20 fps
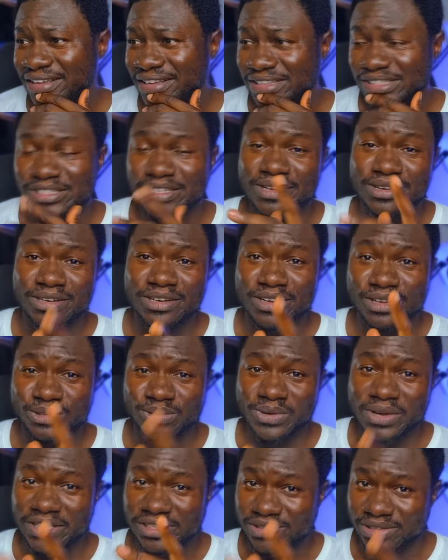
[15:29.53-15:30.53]
It's good not
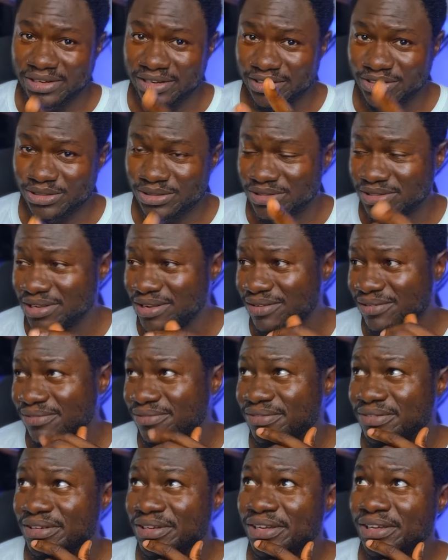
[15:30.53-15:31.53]
to isolate yourself.
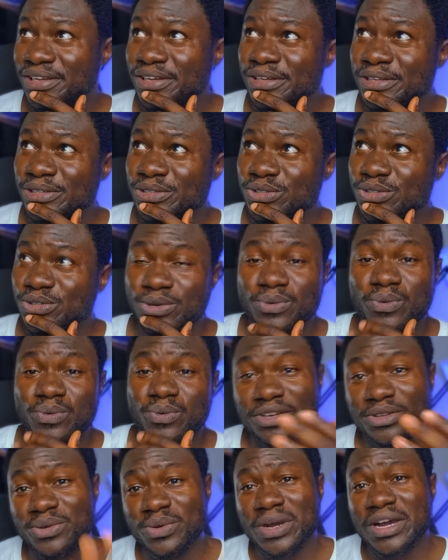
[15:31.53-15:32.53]
So when
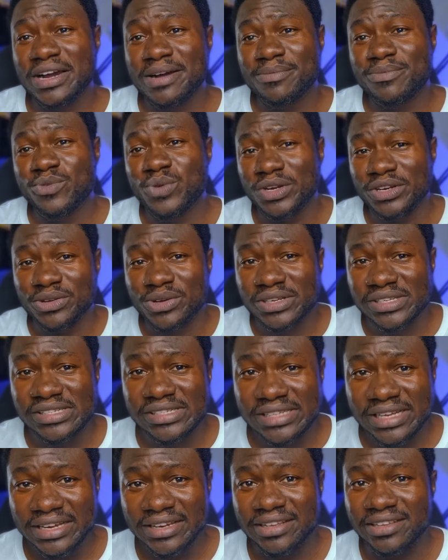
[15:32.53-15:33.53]
you're
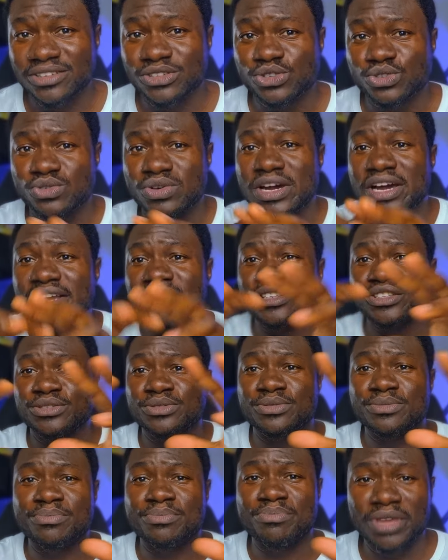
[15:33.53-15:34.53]
studying, try to
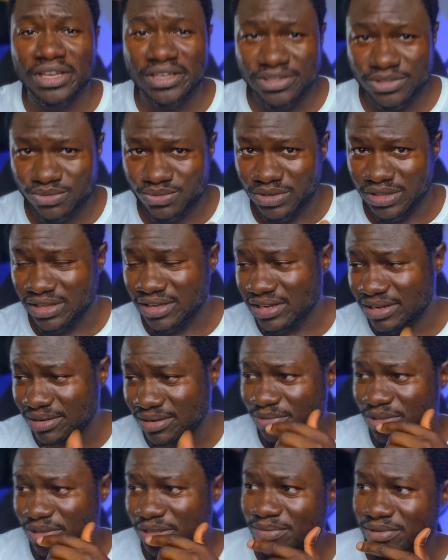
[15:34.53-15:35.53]
mix with other
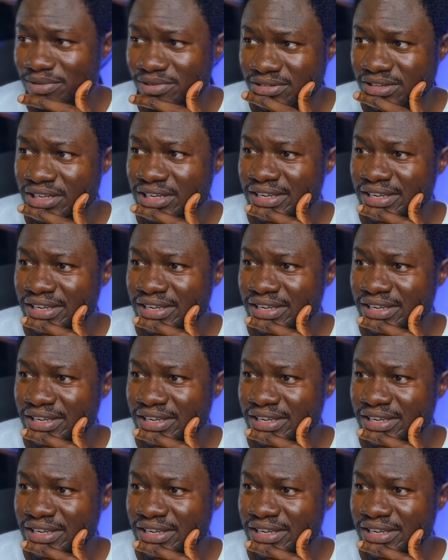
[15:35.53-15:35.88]
people.